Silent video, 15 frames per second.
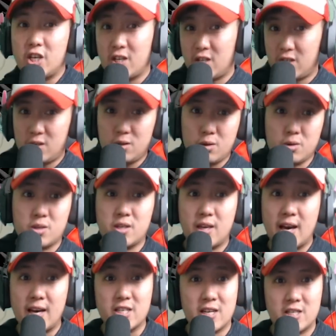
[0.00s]
could just use her
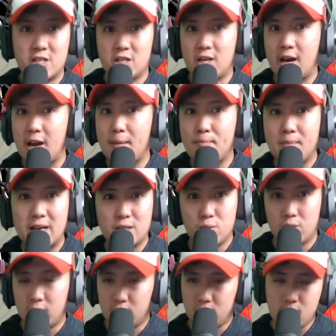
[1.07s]
Sketch and just kind of mess
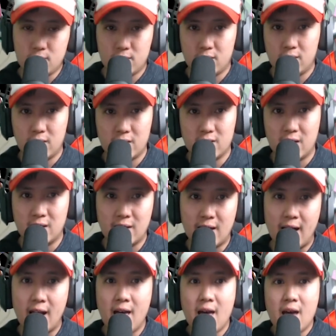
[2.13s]
with the turns and things like
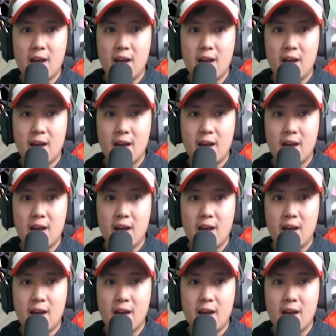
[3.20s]
that.